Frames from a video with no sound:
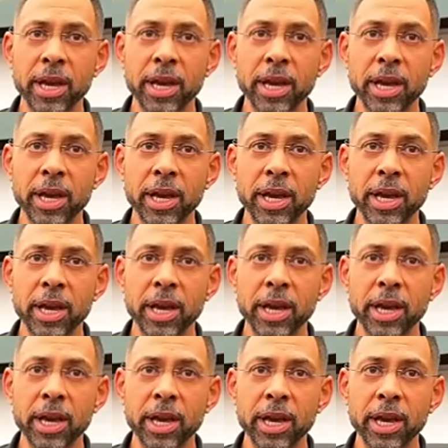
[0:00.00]

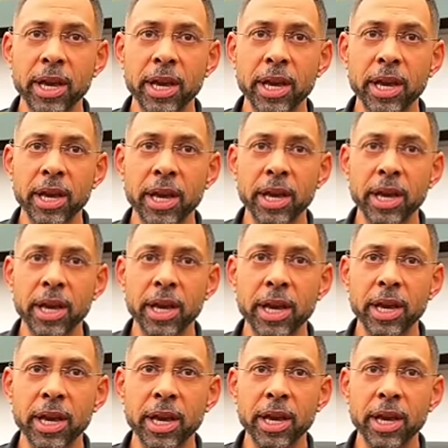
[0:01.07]

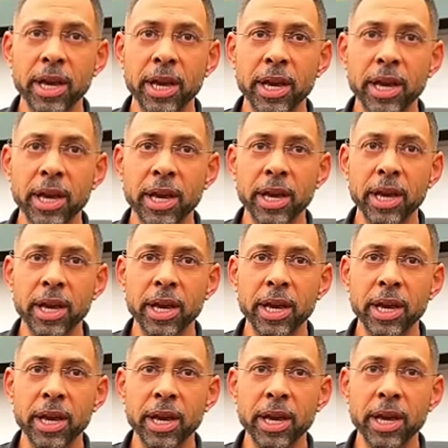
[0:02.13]

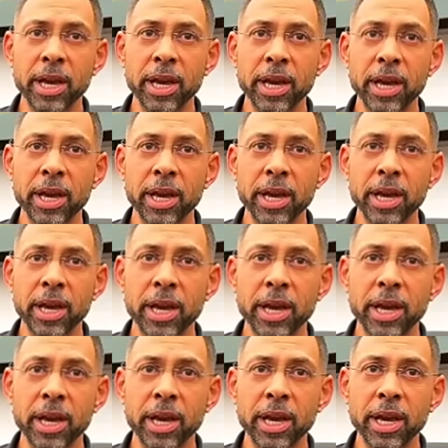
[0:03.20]

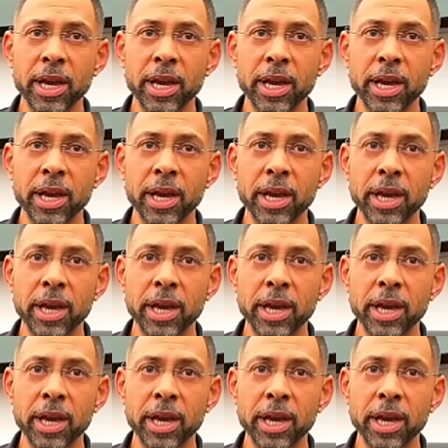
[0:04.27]
This person isn't speaking.